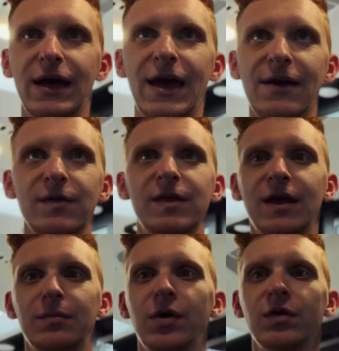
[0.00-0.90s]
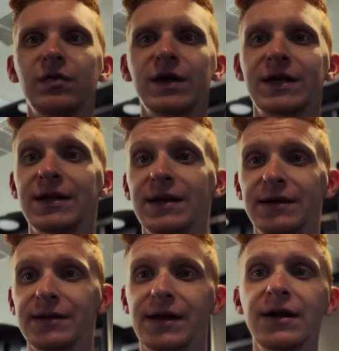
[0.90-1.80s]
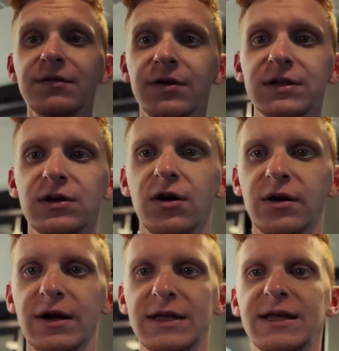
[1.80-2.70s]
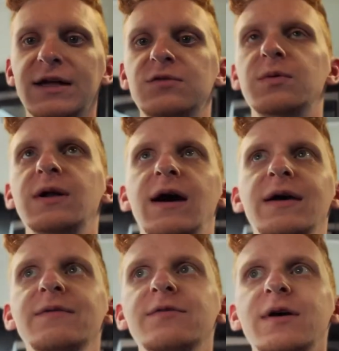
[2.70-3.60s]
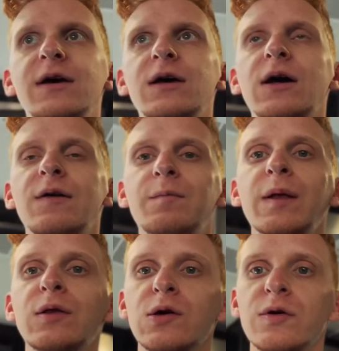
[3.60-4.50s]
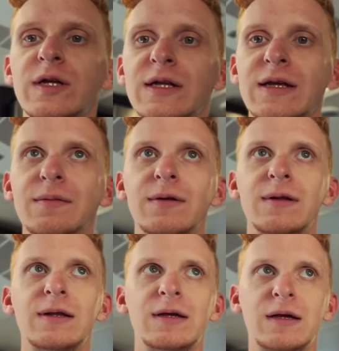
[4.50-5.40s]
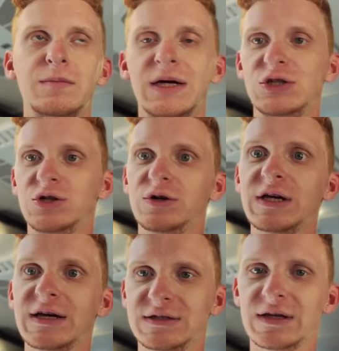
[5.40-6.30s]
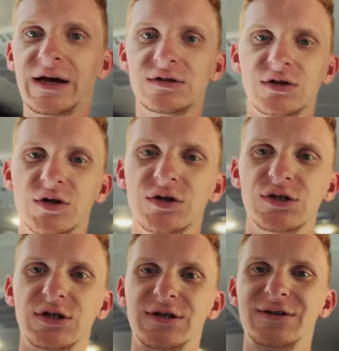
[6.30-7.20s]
everything perfect, and none of us are. And that's what I've been learning in my journey as a Christian.